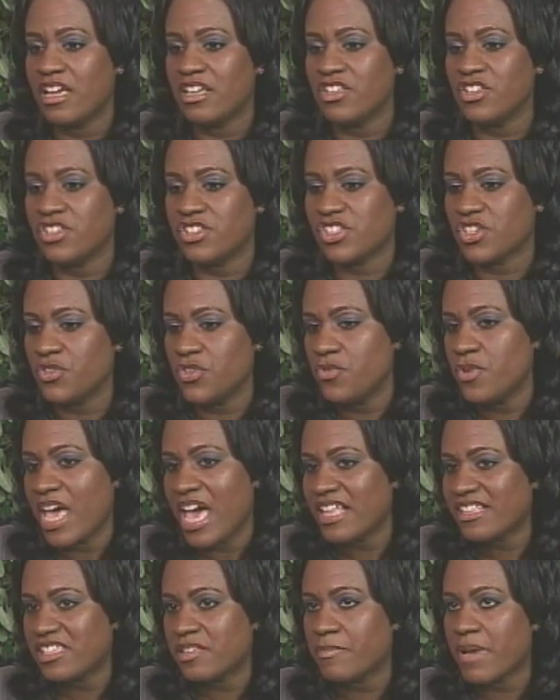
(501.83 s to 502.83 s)
So you
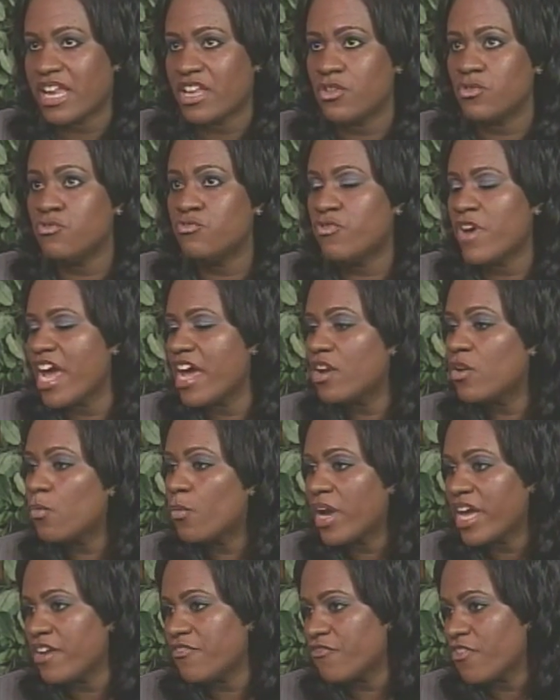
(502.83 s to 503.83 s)
had somebody who ran
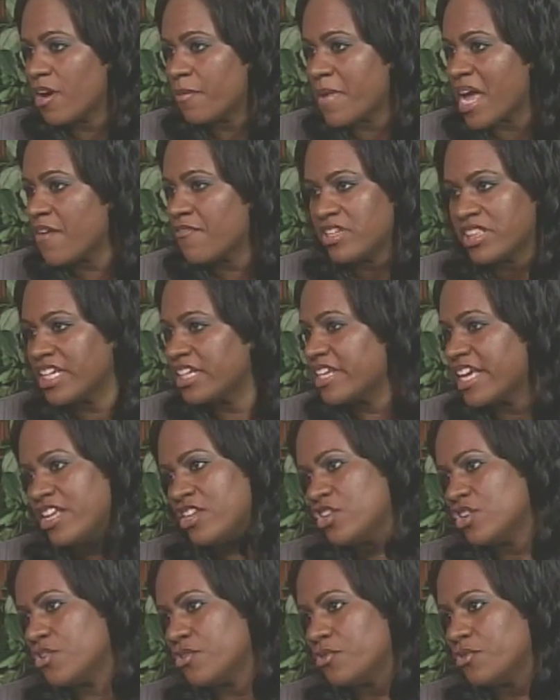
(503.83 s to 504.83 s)
away from everything they
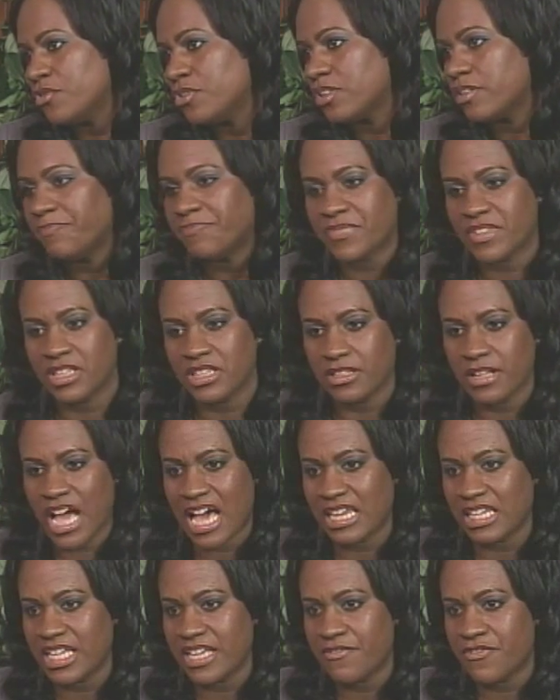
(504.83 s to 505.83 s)
knew.
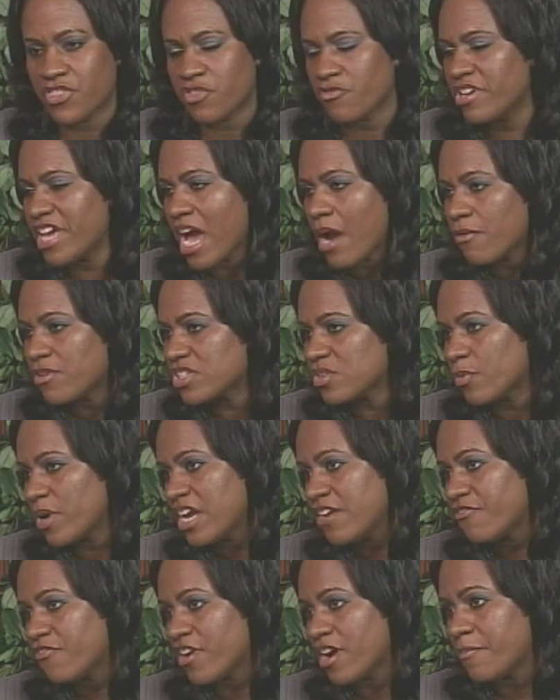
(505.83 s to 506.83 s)
I lived 3 hours away
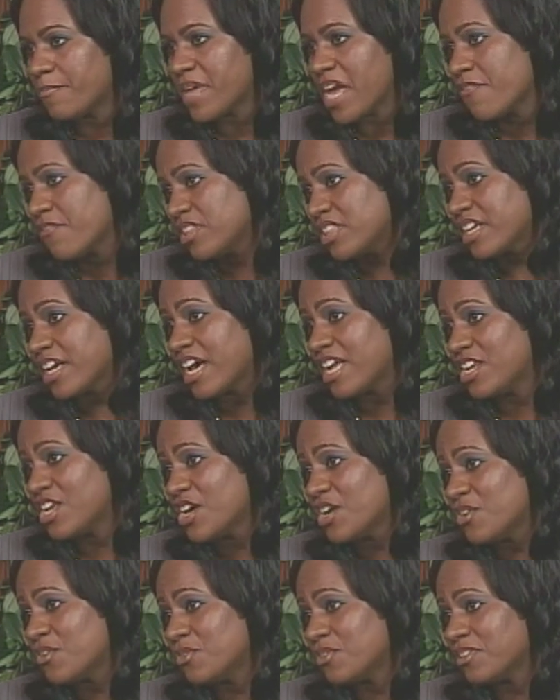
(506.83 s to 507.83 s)
from everything I
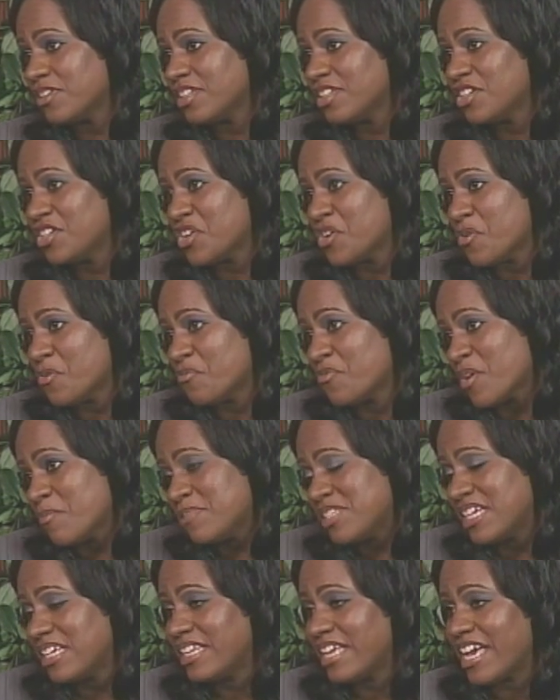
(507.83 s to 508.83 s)
know. You know, I'm from
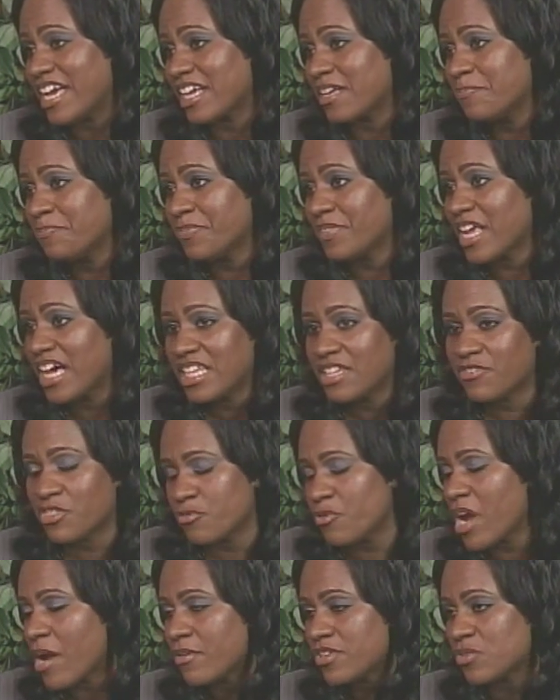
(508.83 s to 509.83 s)
Teaneck. I lived
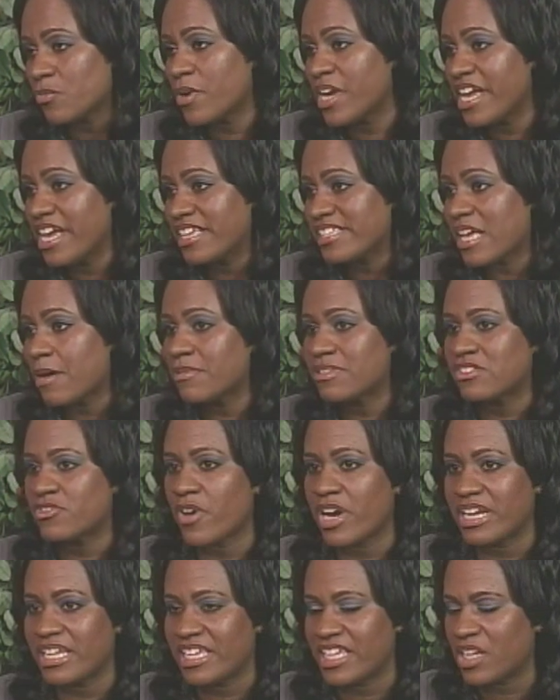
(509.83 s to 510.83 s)
3 hours away because I was
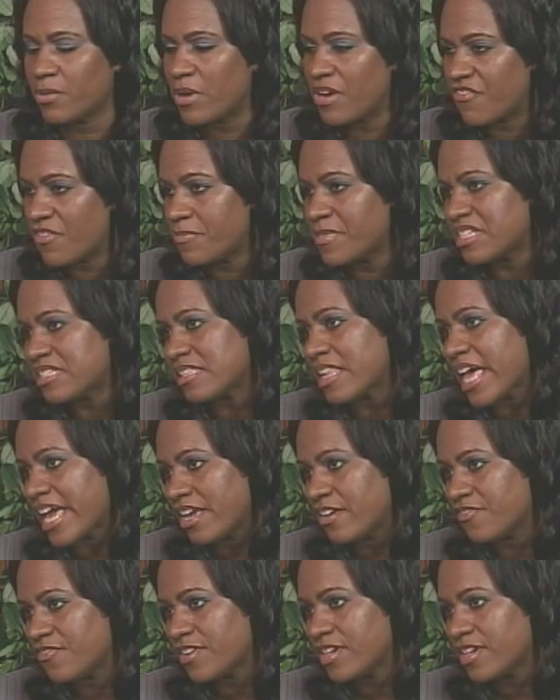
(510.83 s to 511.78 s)
trying to get away from this life.